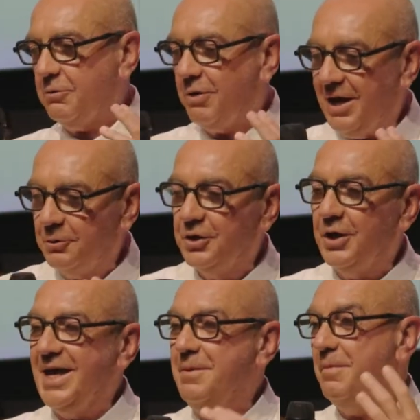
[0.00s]
around
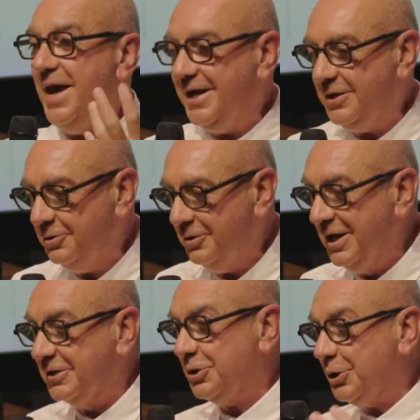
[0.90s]
a menu.
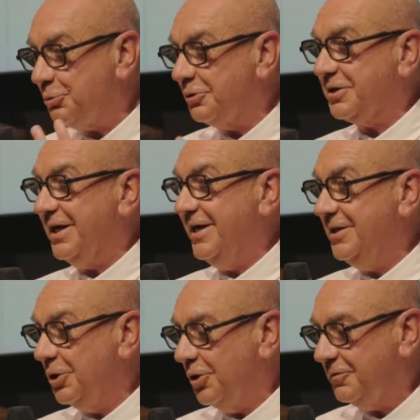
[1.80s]
So it was a
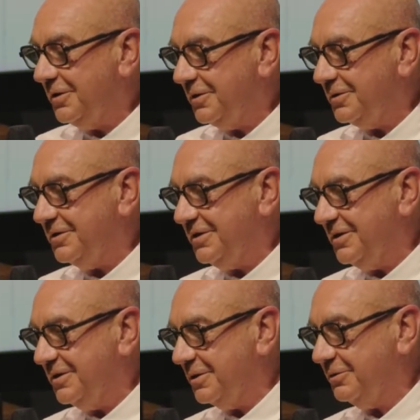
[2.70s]
novel
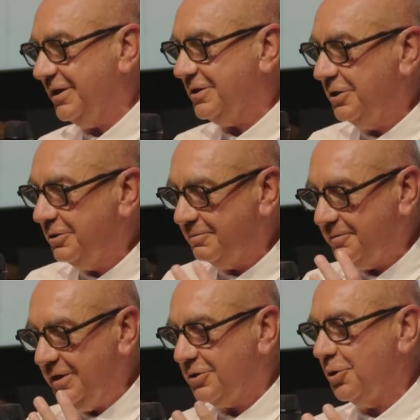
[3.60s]
that
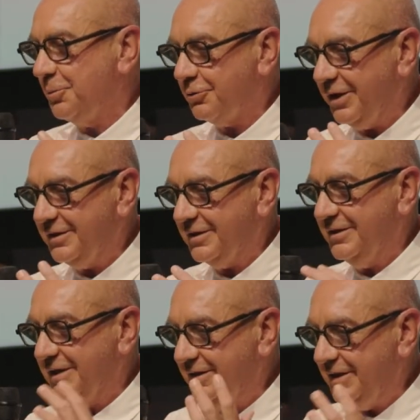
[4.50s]

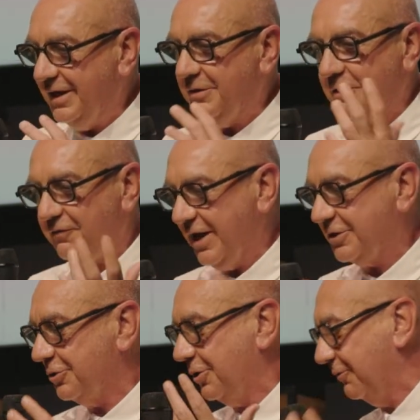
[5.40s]
incorporated the idea of
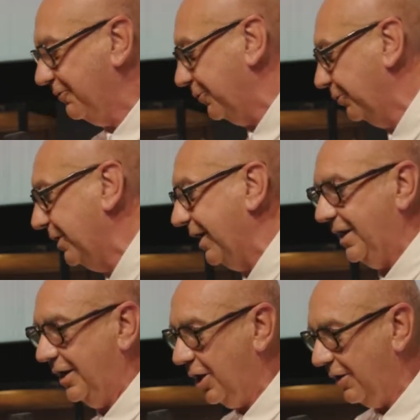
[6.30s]
reflection on food.
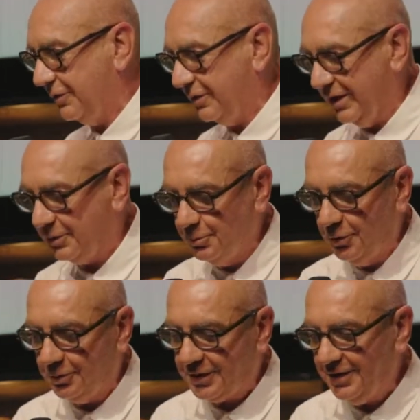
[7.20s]
And I loved that
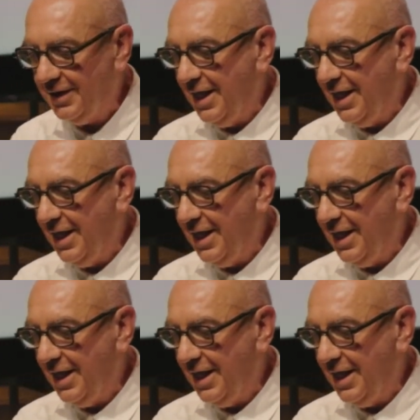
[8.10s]
book.